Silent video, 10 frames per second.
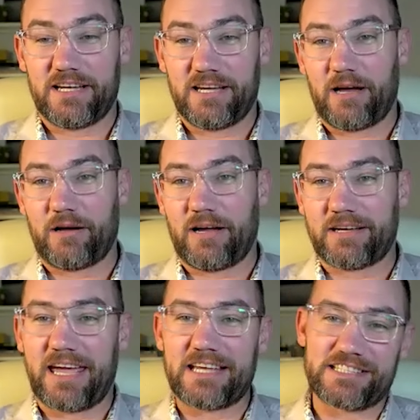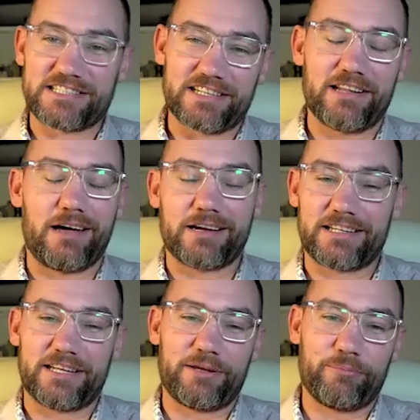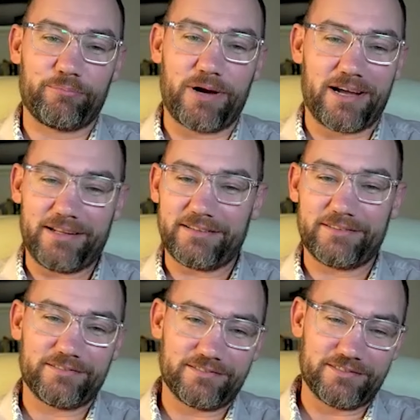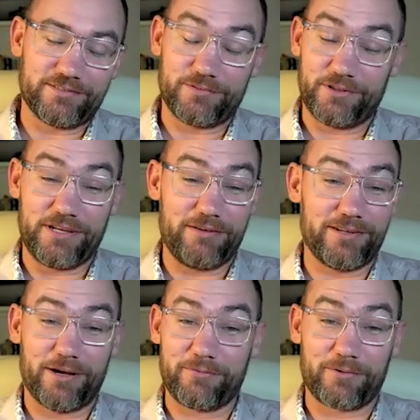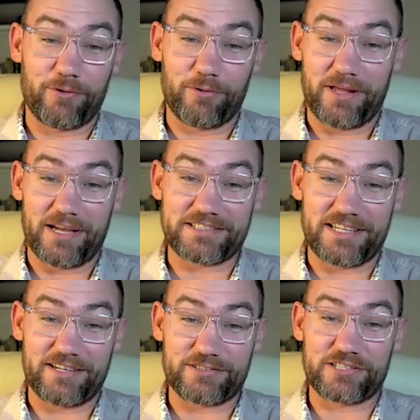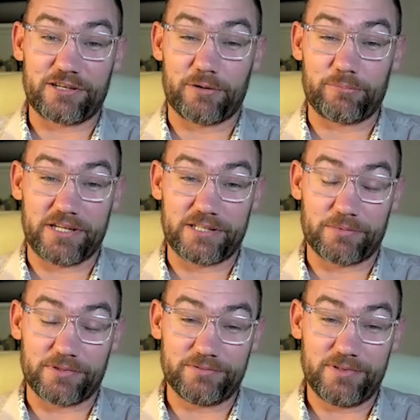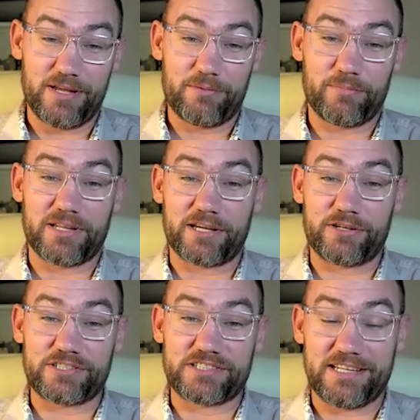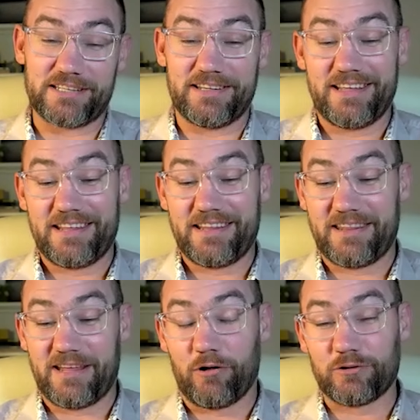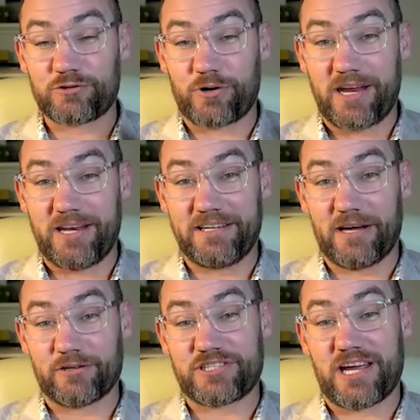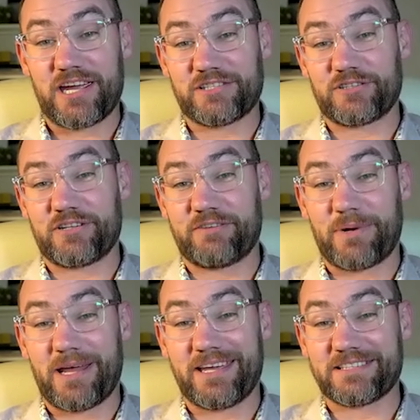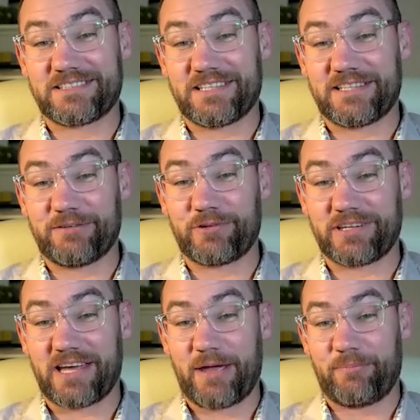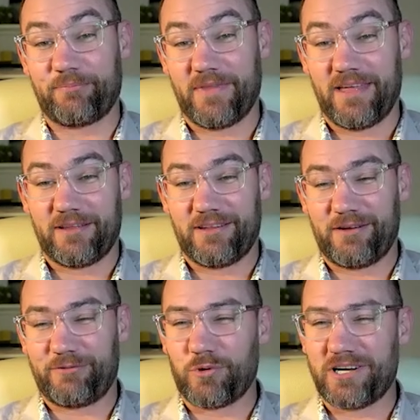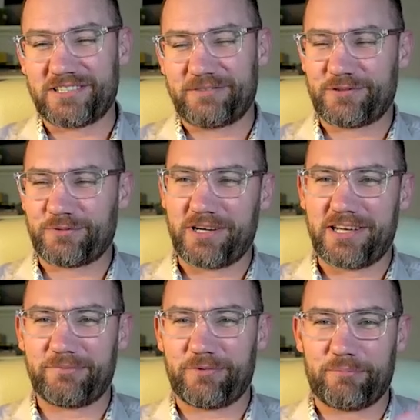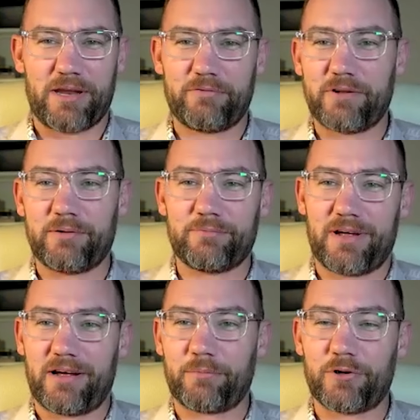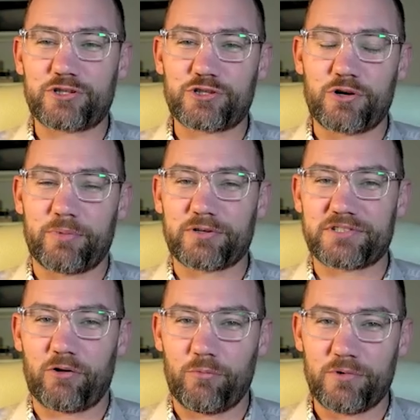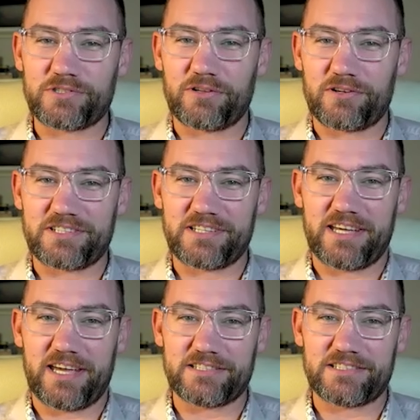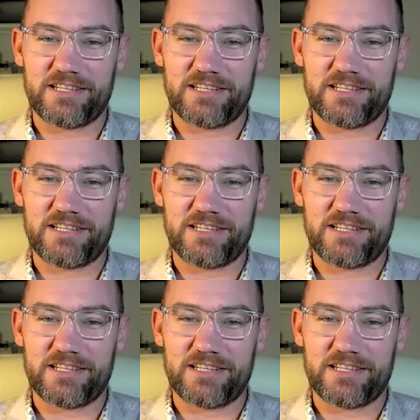I guess it's unlikely. But you never know the All Blacks. They are so unpredictable. But like you said, their whole training now changed, so they're playing a different game. If it's working for the better for them, I'm not sure because they almost lost against